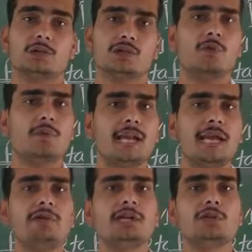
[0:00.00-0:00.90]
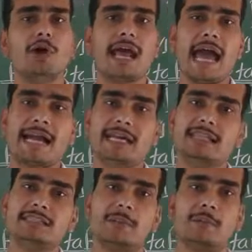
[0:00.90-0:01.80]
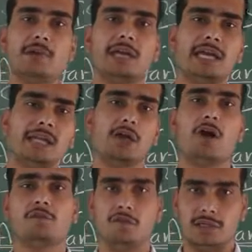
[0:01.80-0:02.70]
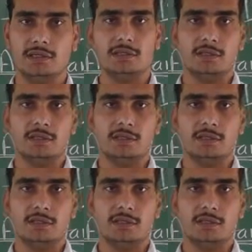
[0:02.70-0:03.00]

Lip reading: So whenever you are agrees upon any offer,